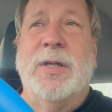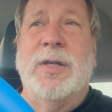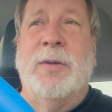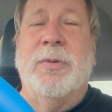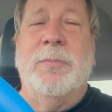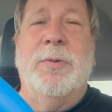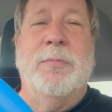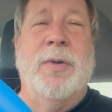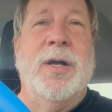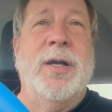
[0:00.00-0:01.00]
I'm going to put
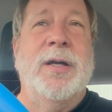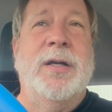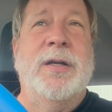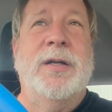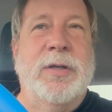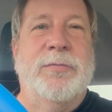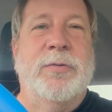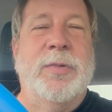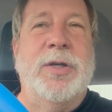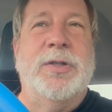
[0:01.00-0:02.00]
my
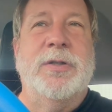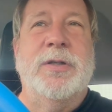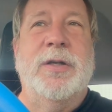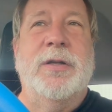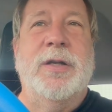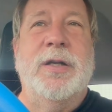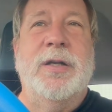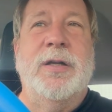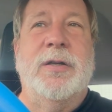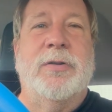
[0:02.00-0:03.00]
information in
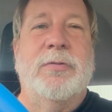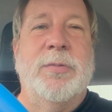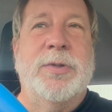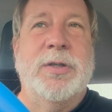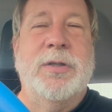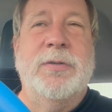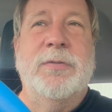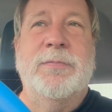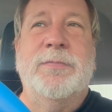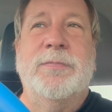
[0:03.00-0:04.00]
the
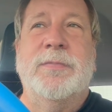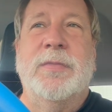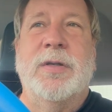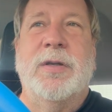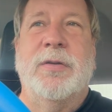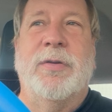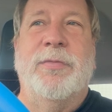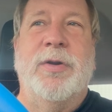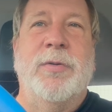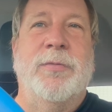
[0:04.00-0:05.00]
description.
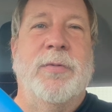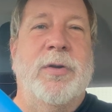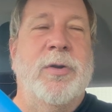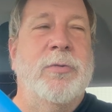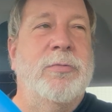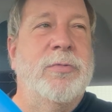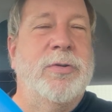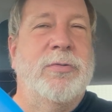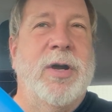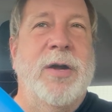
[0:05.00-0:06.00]
If you're a new
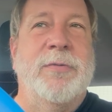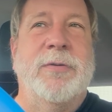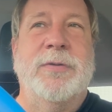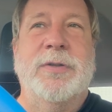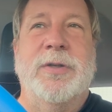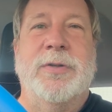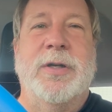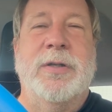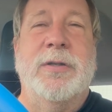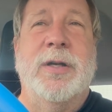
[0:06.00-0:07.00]
driver, you
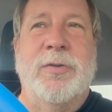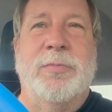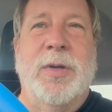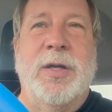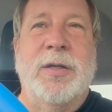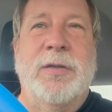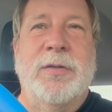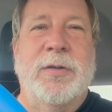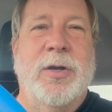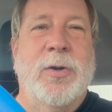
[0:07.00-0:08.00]
can use my
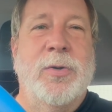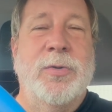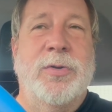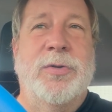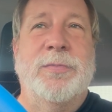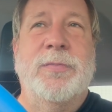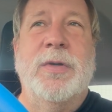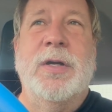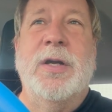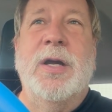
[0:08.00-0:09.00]
codes.
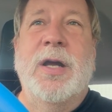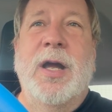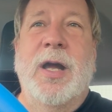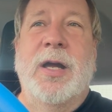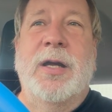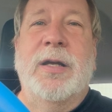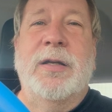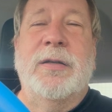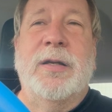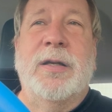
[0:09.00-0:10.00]

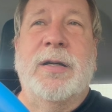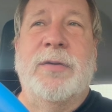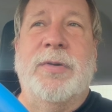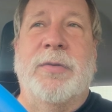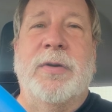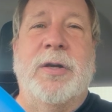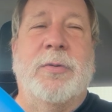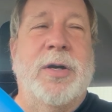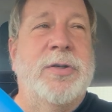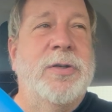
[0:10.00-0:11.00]
And if you have any
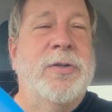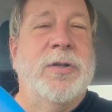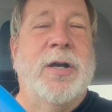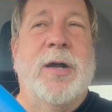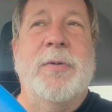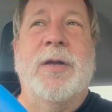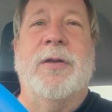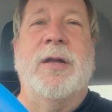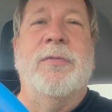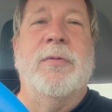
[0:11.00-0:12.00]
questions or
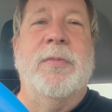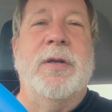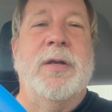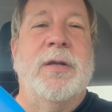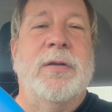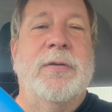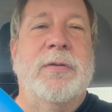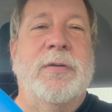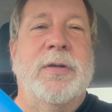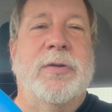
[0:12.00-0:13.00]
comments, leave them in the
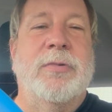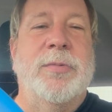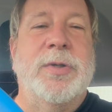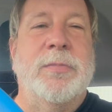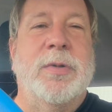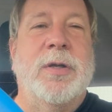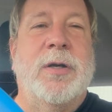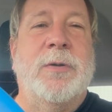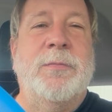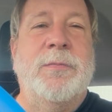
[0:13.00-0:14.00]
description
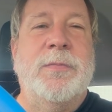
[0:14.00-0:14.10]
below.